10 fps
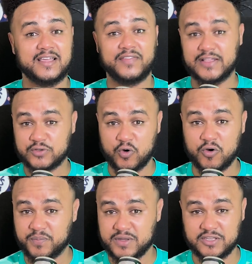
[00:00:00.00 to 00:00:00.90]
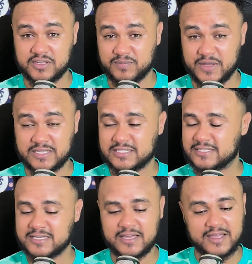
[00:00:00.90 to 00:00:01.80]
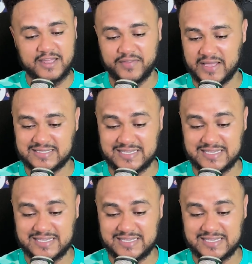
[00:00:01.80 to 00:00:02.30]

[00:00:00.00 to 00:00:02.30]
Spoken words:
That's all opinion based. That's